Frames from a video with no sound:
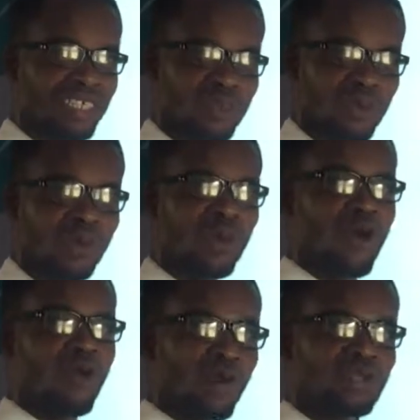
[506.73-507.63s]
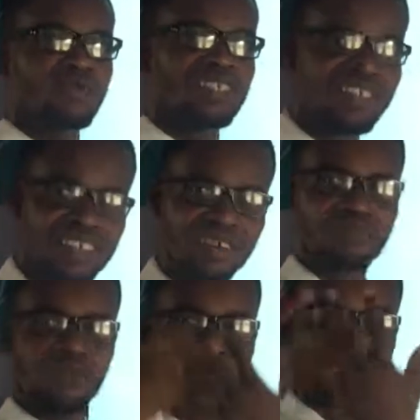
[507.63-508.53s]
So what you
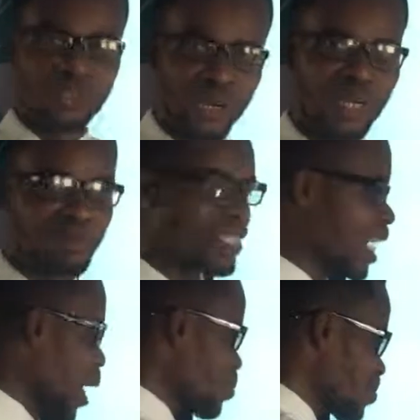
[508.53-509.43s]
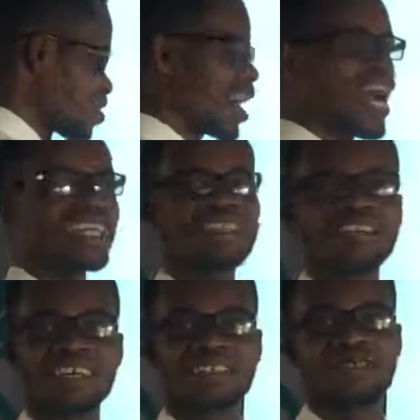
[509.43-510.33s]
deserve to enjoy becomes an
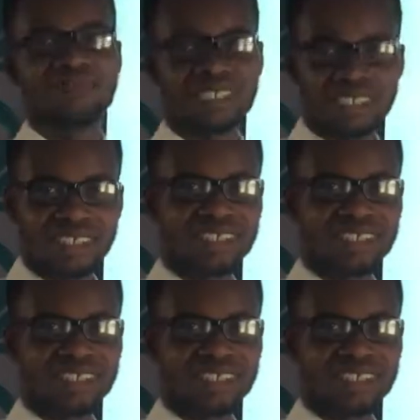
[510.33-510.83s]
entitlement.